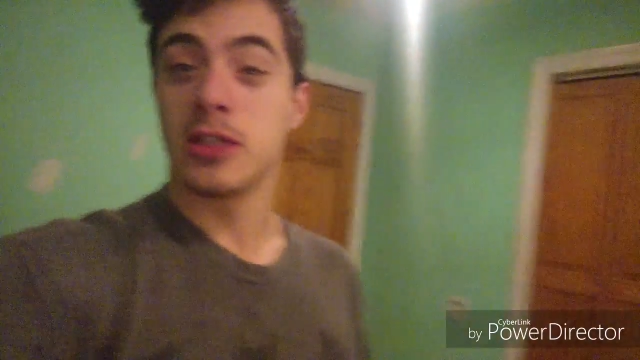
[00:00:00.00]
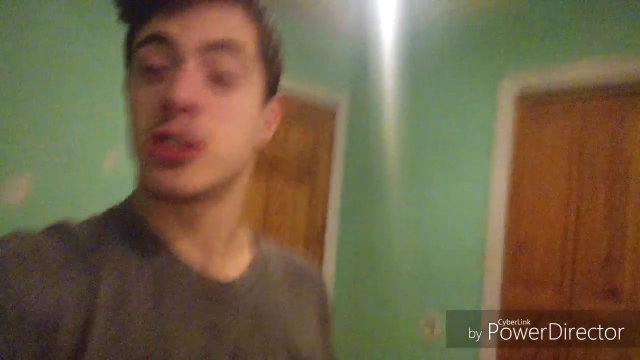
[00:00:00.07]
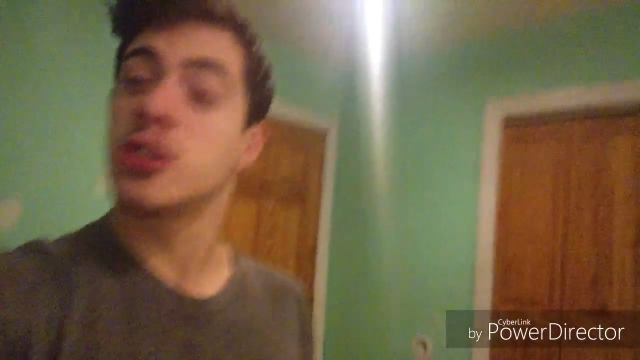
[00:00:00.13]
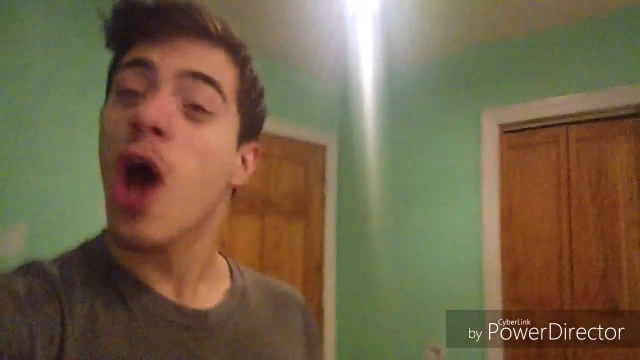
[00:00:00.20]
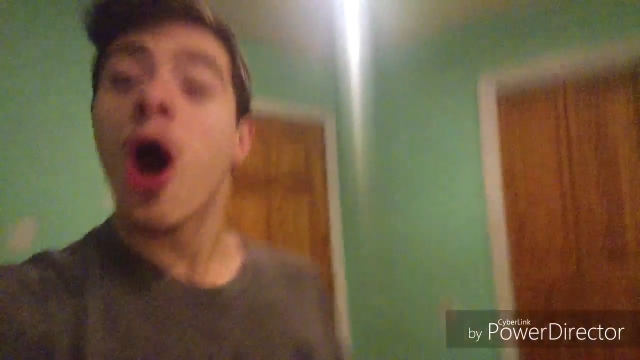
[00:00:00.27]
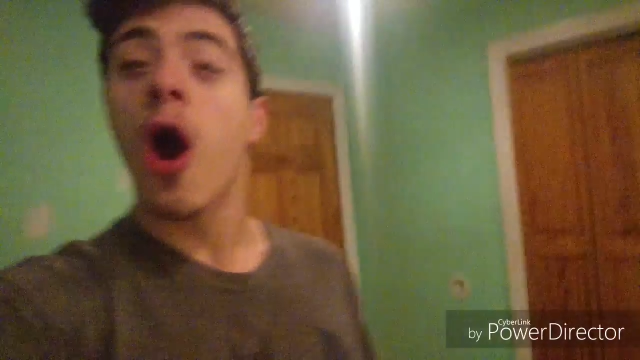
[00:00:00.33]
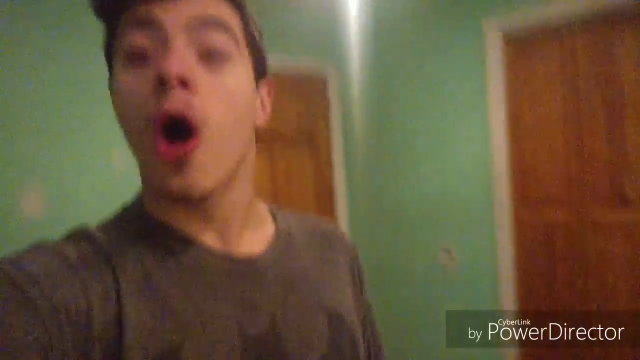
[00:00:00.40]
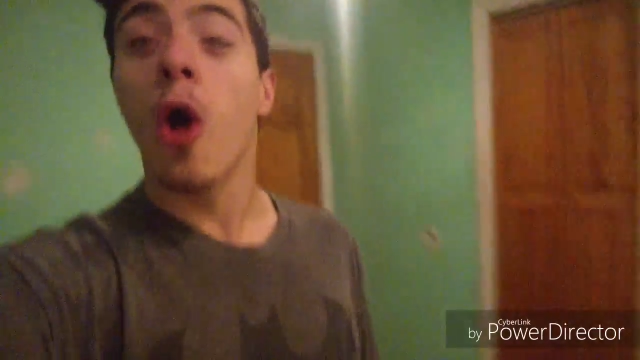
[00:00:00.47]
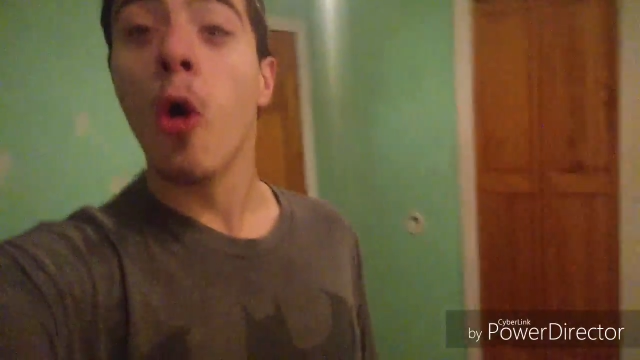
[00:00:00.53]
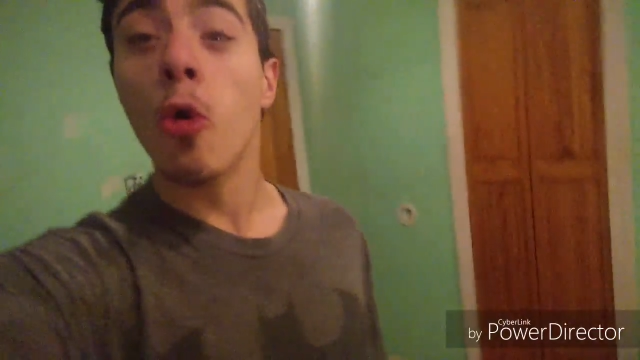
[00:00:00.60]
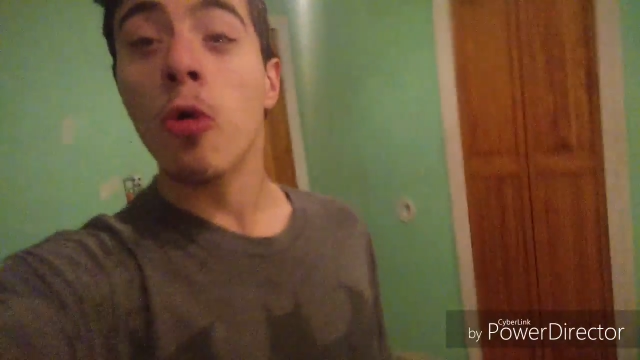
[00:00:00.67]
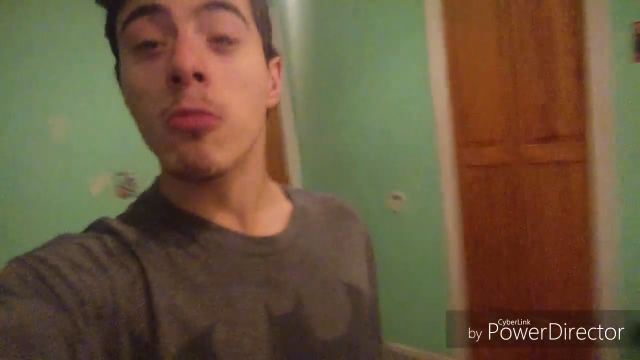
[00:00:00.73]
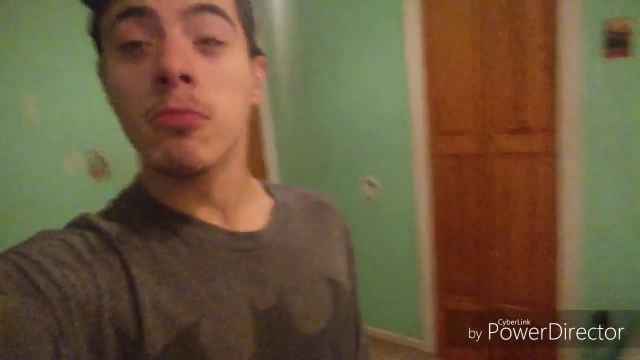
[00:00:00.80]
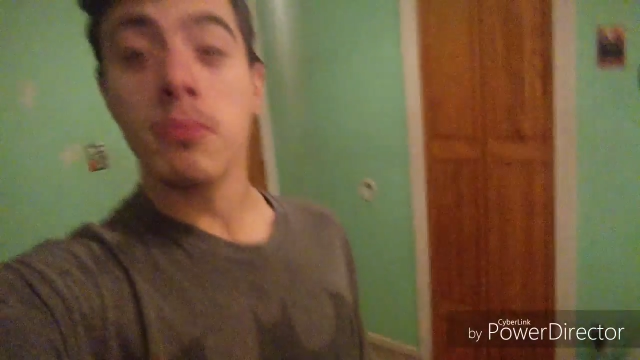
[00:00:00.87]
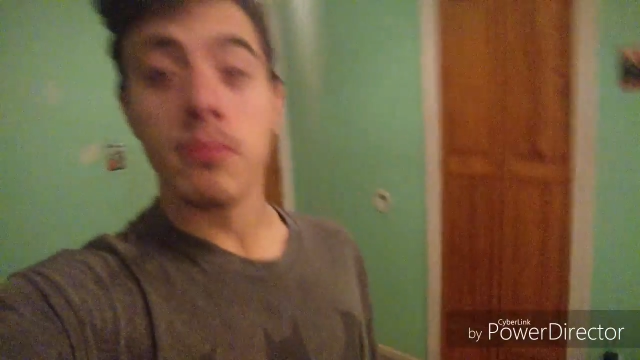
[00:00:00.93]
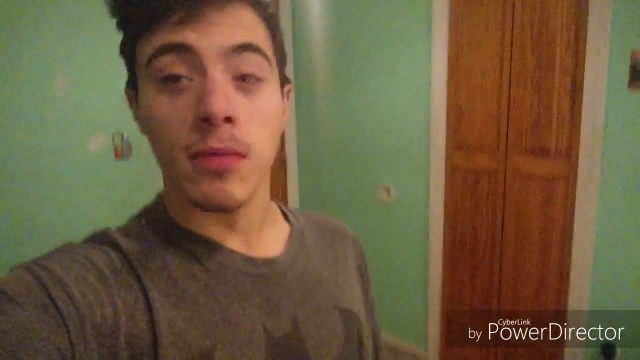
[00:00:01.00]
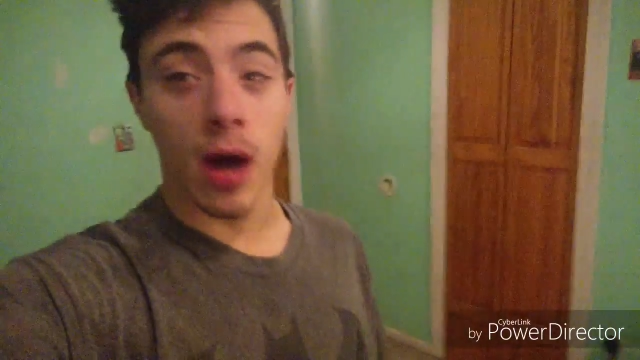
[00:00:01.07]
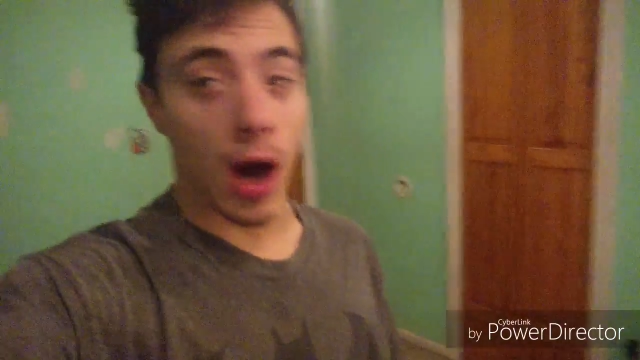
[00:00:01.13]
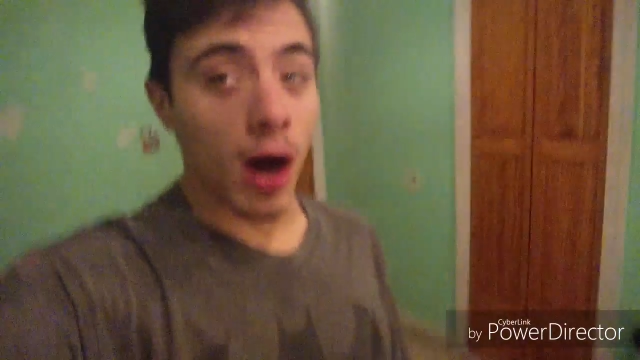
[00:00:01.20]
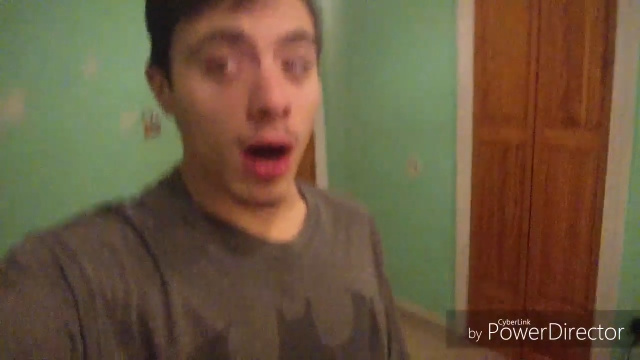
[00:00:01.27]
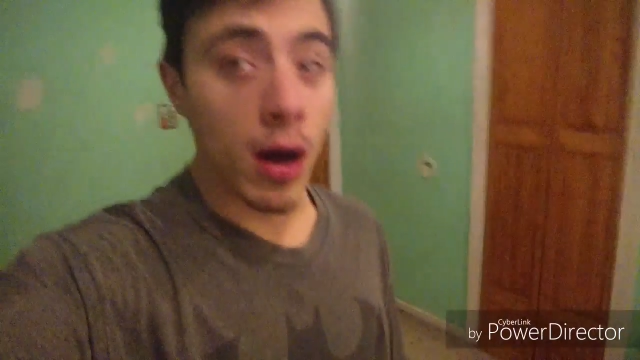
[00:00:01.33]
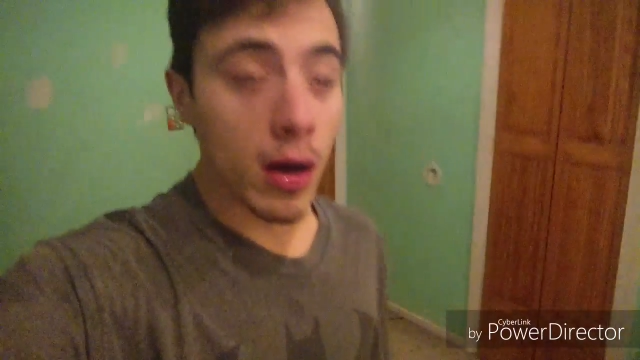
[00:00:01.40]
so,
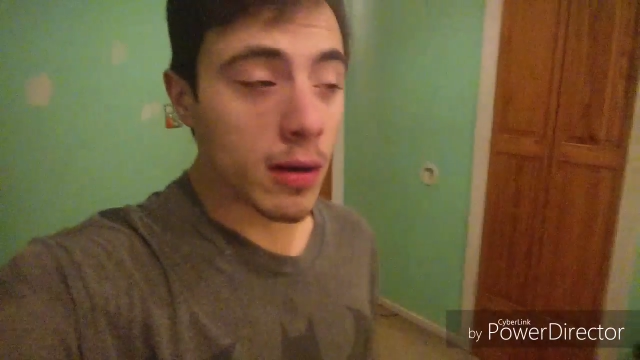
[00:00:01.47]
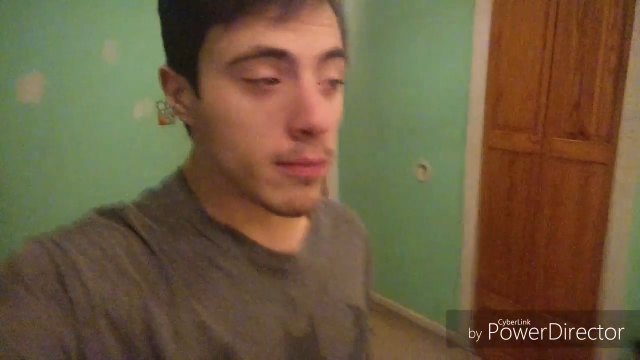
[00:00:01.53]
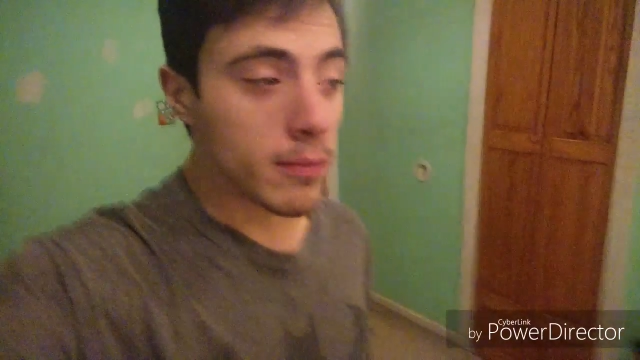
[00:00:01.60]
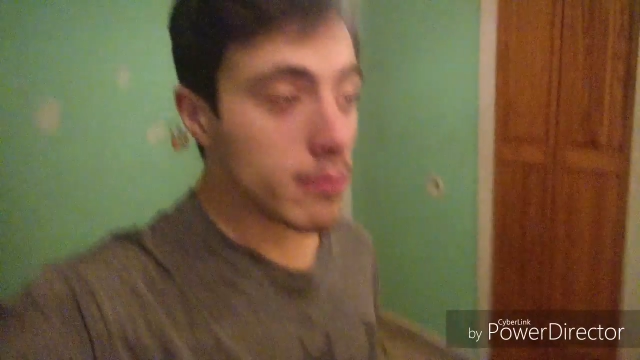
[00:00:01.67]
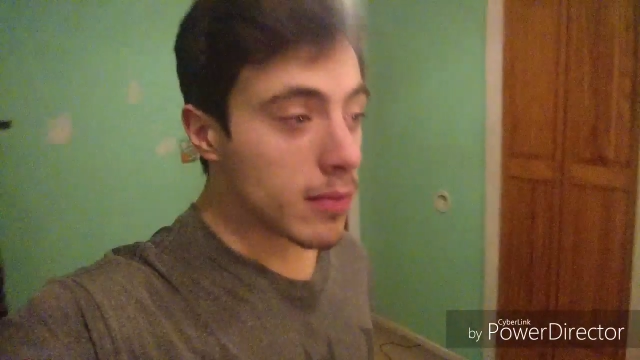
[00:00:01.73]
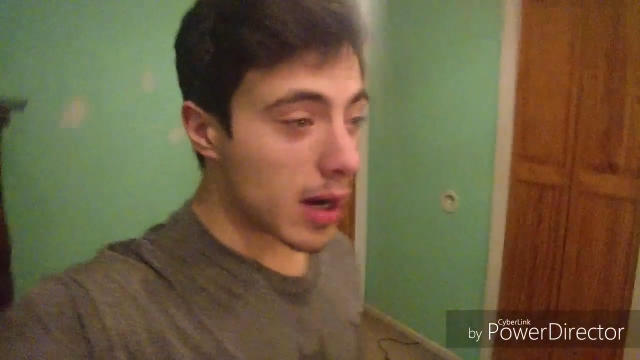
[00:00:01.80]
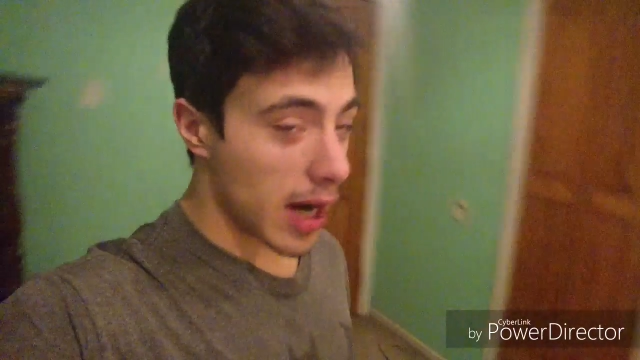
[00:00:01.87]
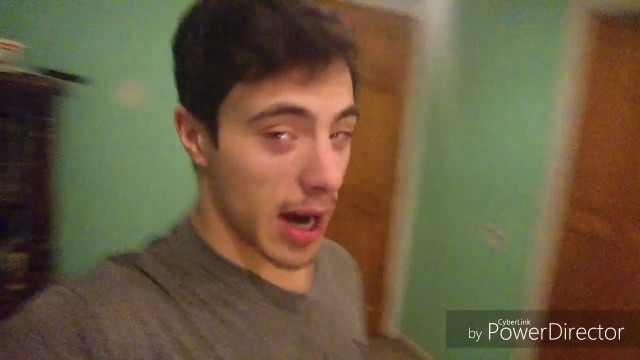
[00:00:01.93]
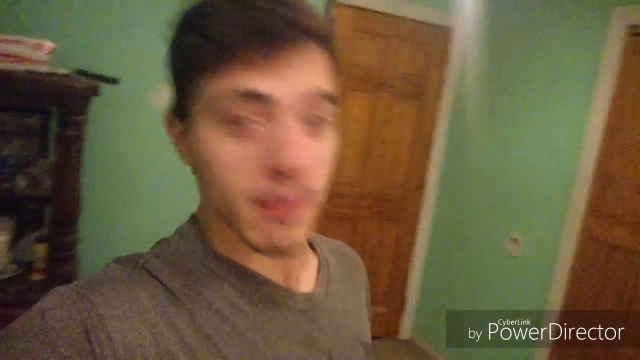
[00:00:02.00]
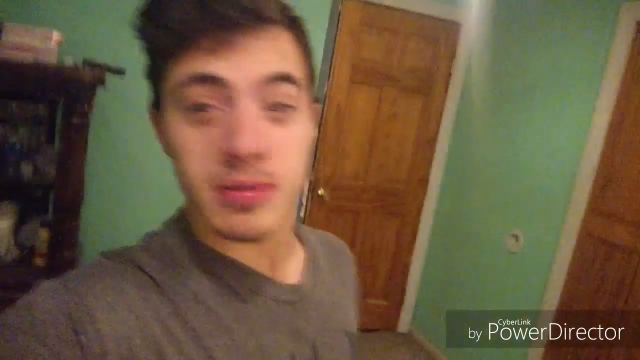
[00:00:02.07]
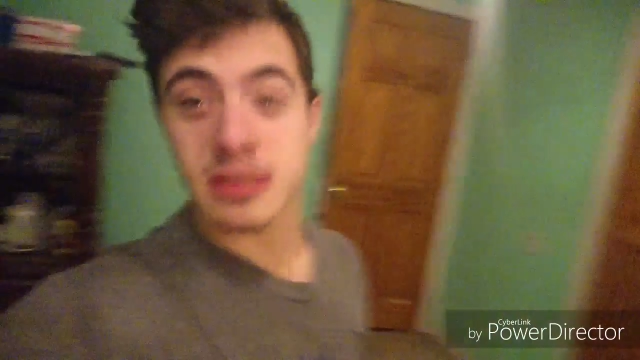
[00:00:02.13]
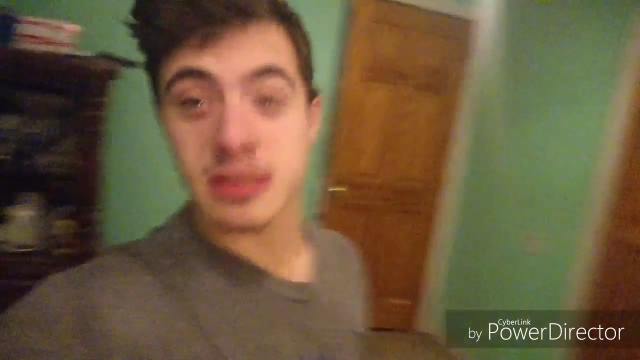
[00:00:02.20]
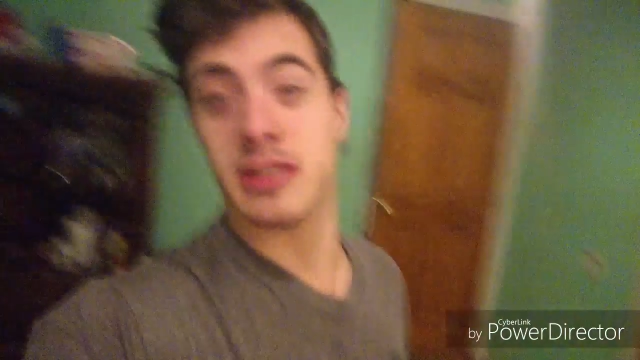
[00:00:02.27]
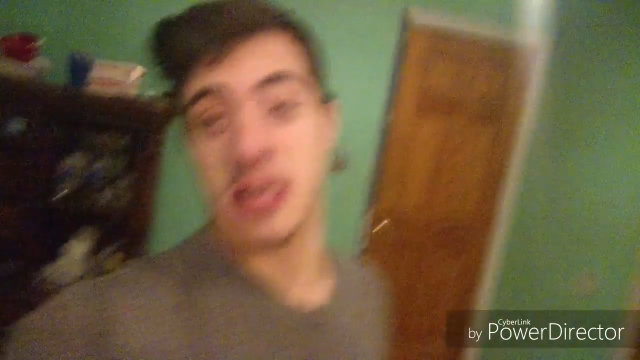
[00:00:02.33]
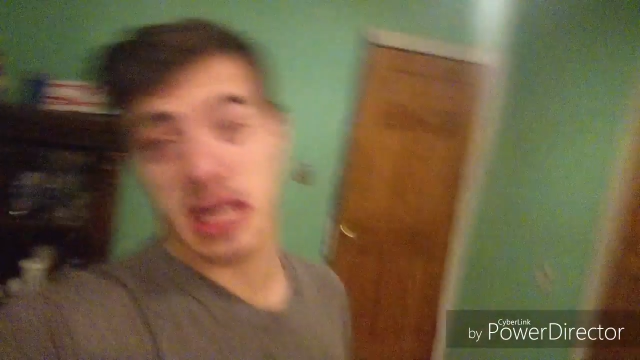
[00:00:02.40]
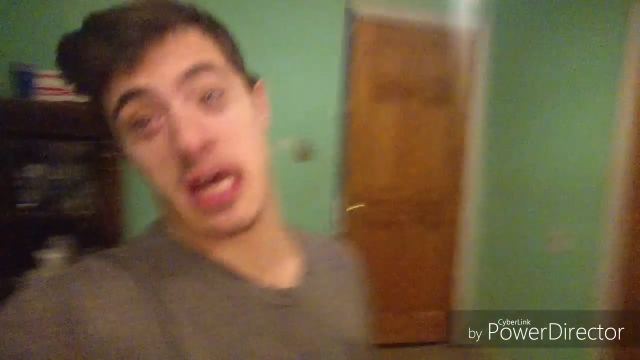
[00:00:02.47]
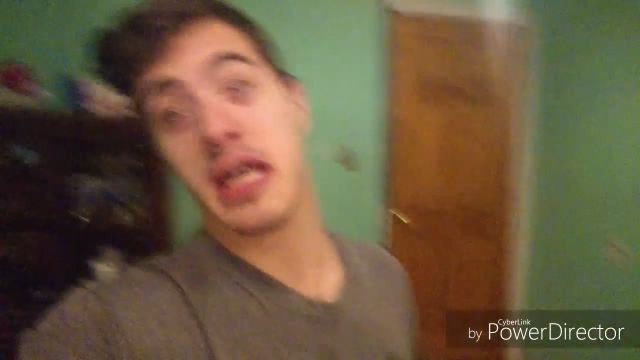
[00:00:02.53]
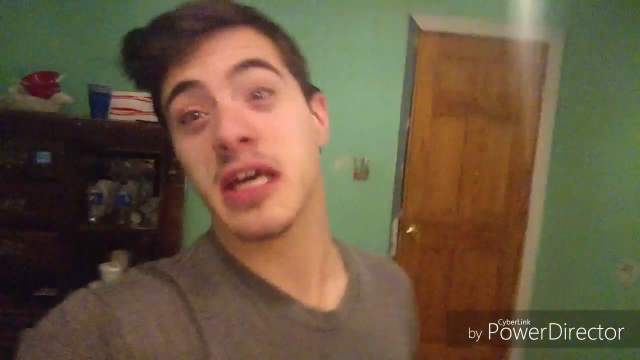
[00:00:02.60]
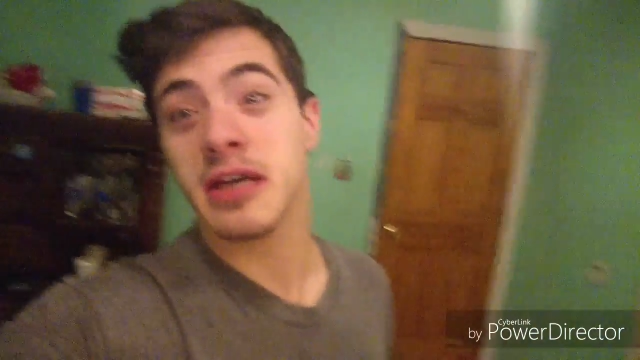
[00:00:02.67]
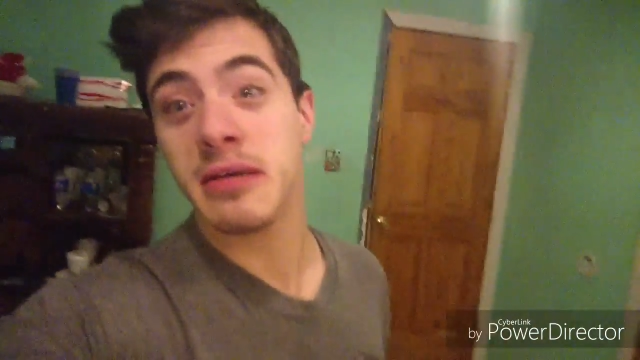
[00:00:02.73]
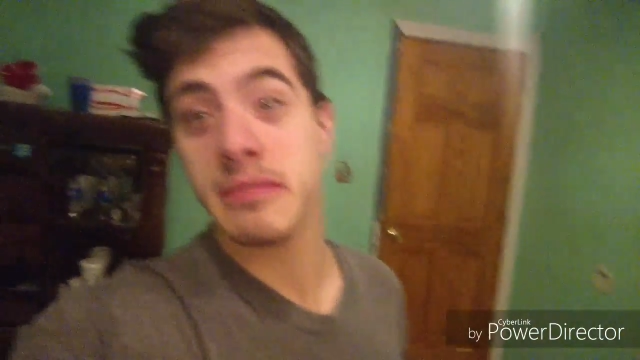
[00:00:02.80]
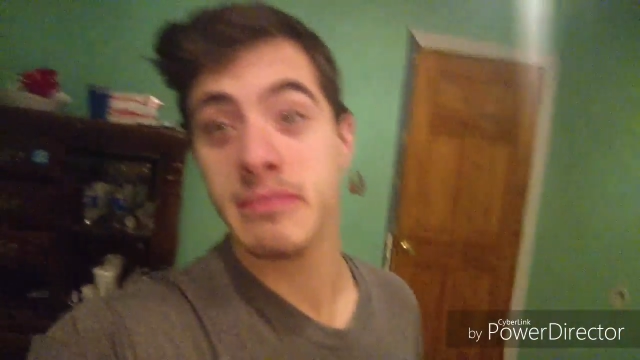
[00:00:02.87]
um, I'm
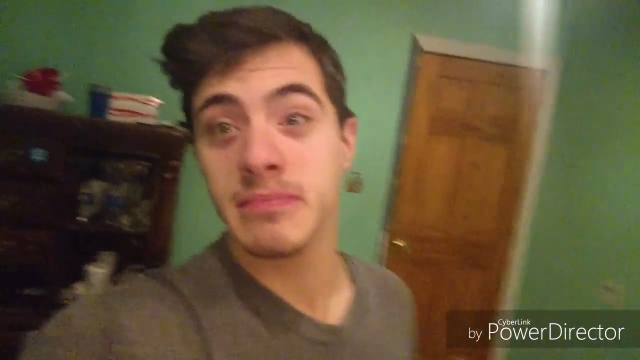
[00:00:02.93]
sick.